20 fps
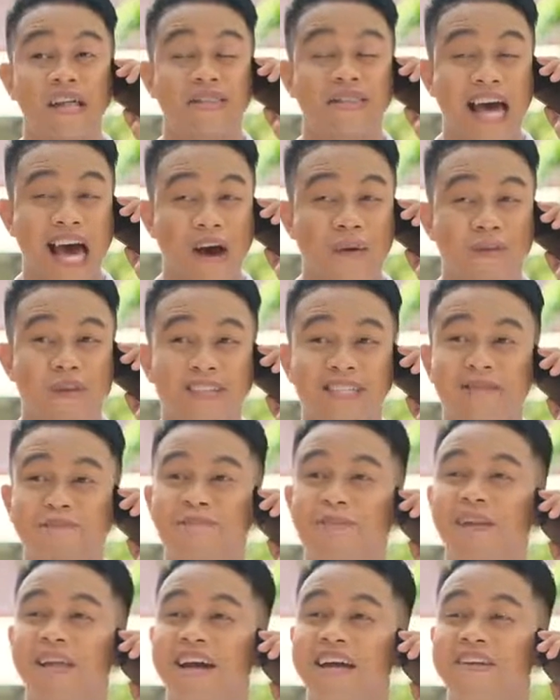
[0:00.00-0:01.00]
That would
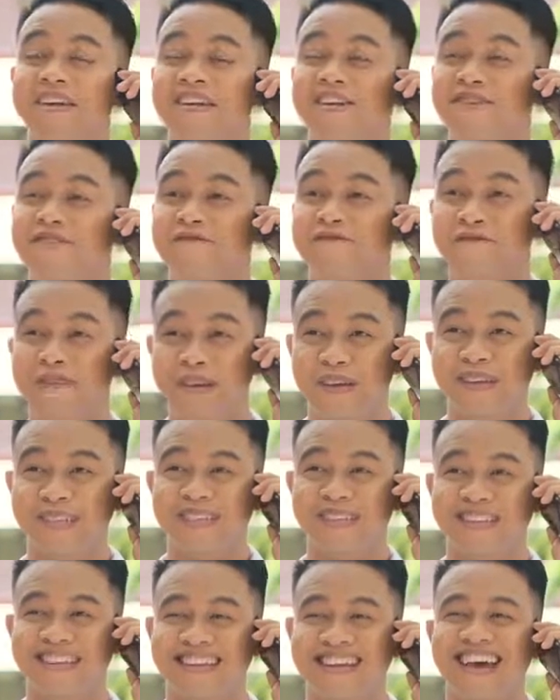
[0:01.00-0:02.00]
explain the
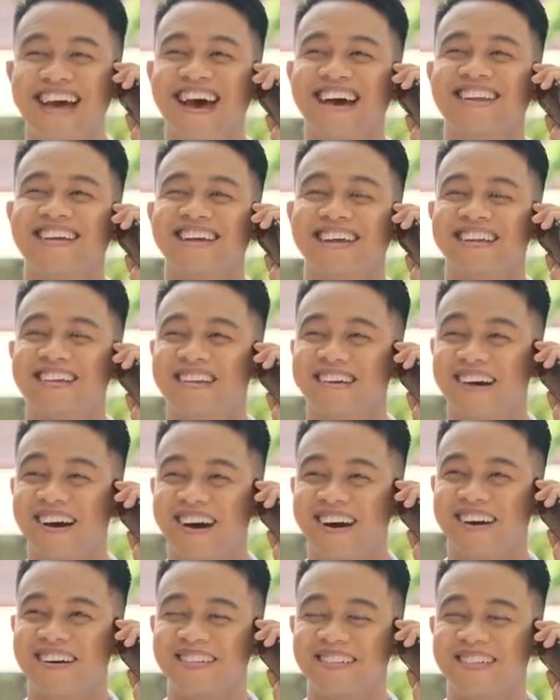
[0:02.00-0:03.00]
confusion and headache it
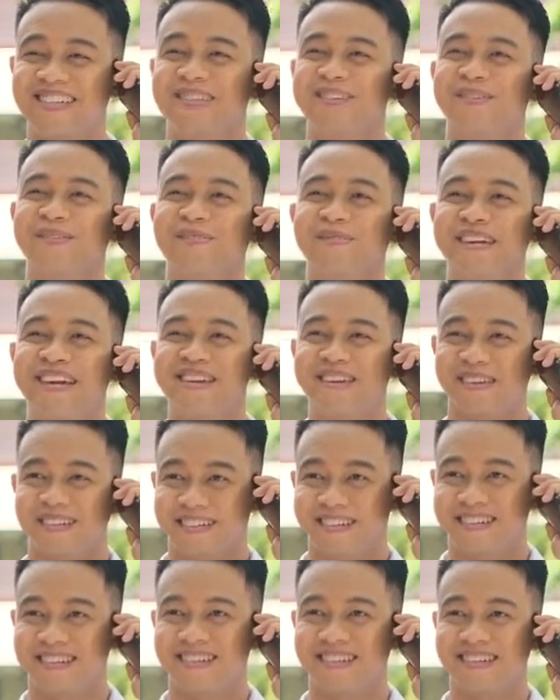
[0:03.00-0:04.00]
caused to your
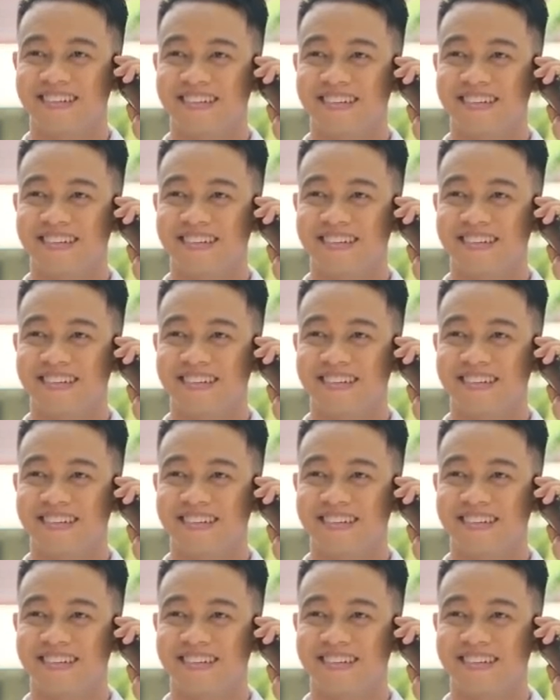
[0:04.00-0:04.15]
readers.